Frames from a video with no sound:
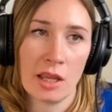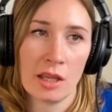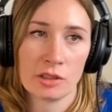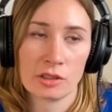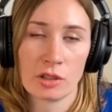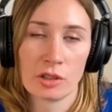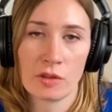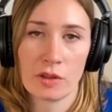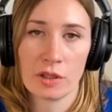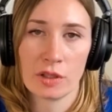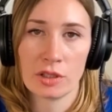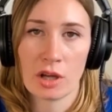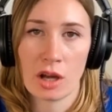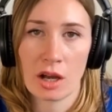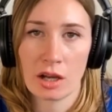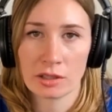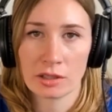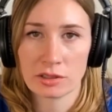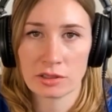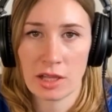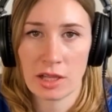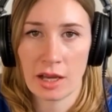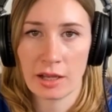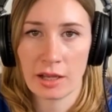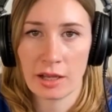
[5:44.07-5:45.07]
So
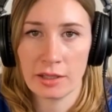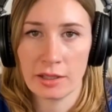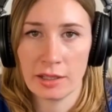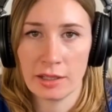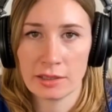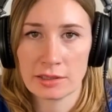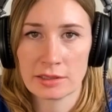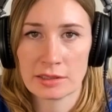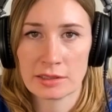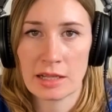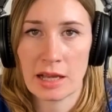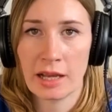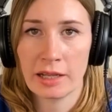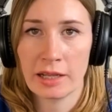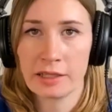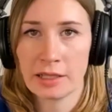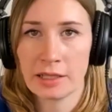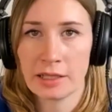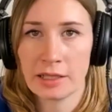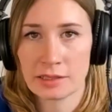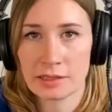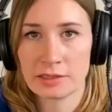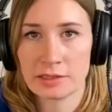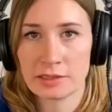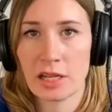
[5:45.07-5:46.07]
it's not
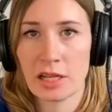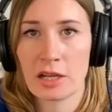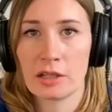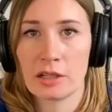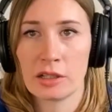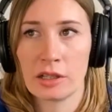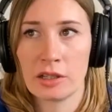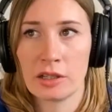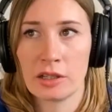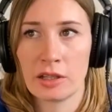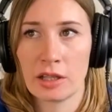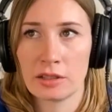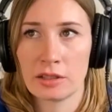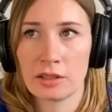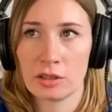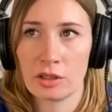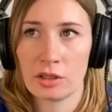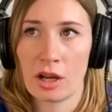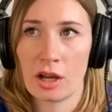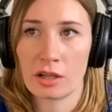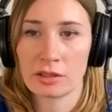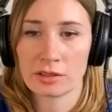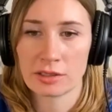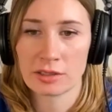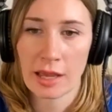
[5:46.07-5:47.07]
necessarily that the
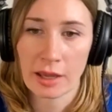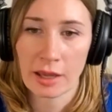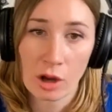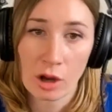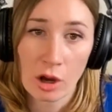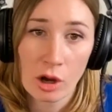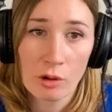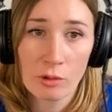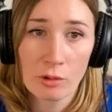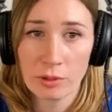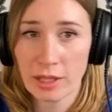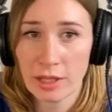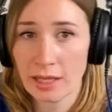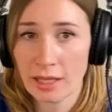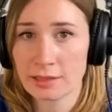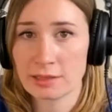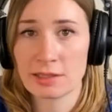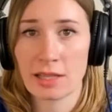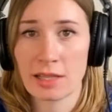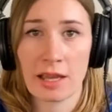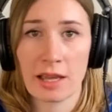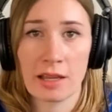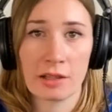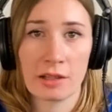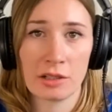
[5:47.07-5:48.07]
dog's like, oh
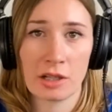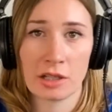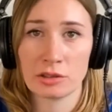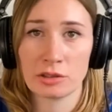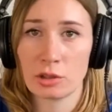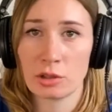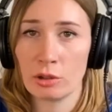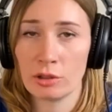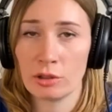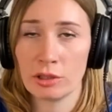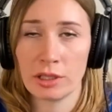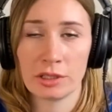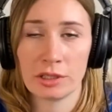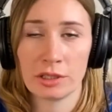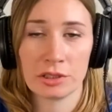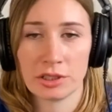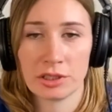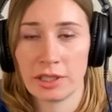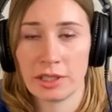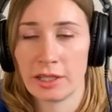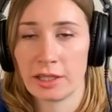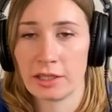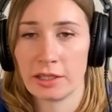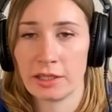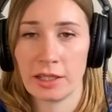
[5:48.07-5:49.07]
yes, I totally
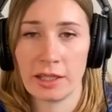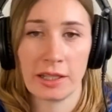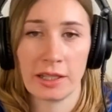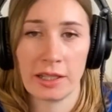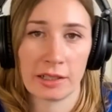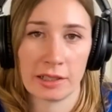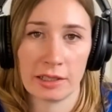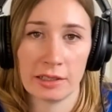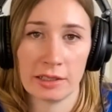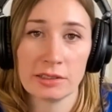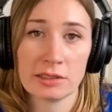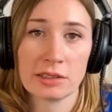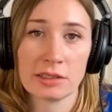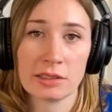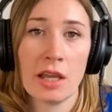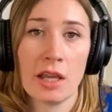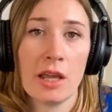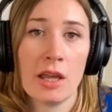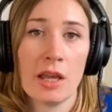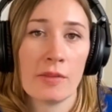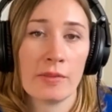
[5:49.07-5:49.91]
understand anise.